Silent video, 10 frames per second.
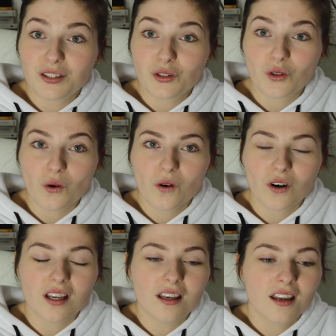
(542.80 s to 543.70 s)
so
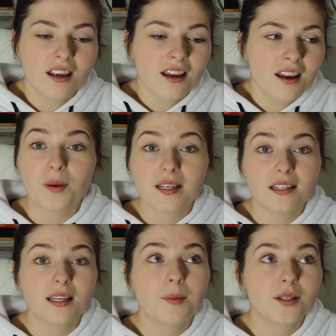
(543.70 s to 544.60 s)
on. So
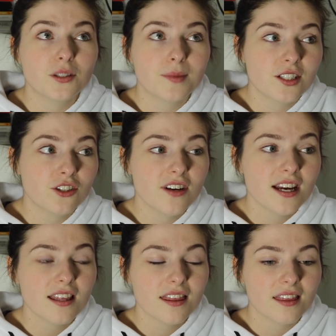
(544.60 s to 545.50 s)
basically build up my
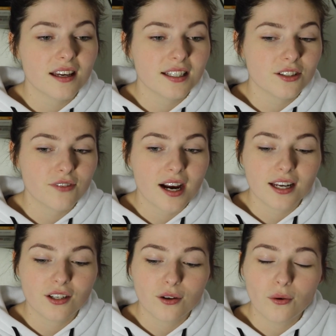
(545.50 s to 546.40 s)
strength. I need to write
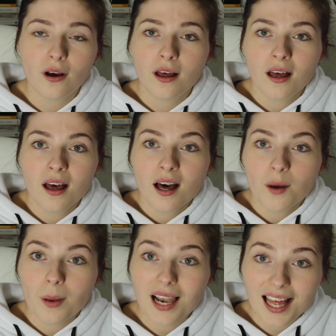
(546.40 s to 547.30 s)
a new
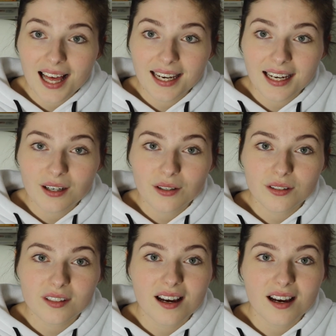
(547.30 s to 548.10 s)
plan out.